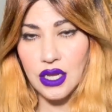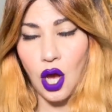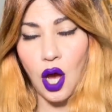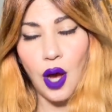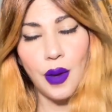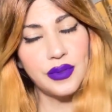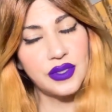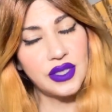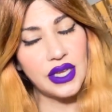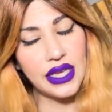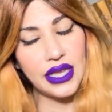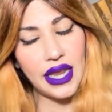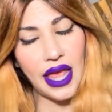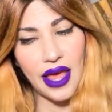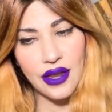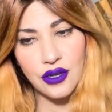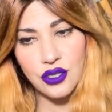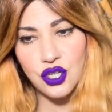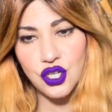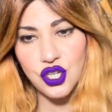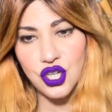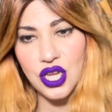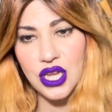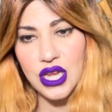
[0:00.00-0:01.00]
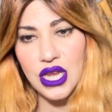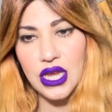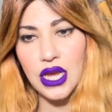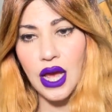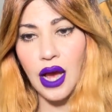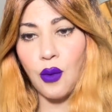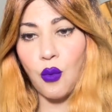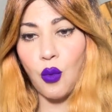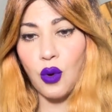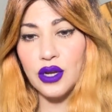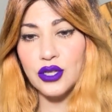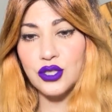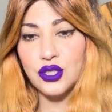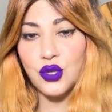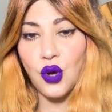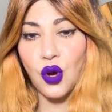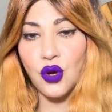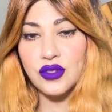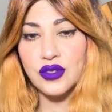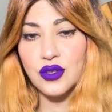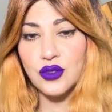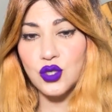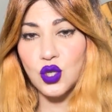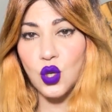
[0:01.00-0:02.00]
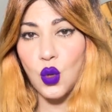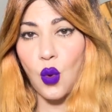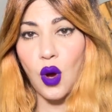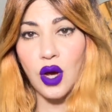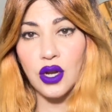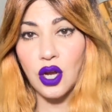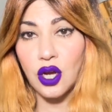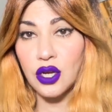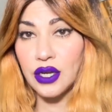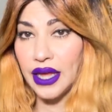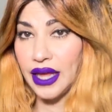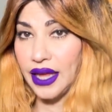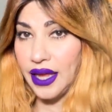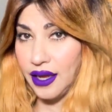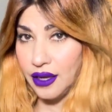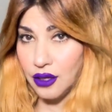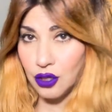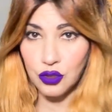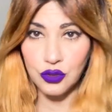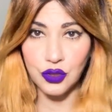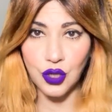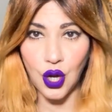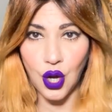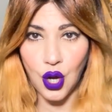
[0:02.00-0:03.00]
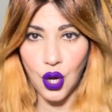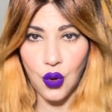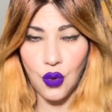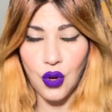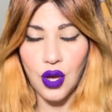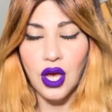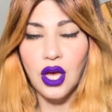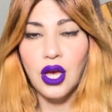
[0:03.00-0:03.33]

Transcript: update energy, I wanted to also do one on Hail No.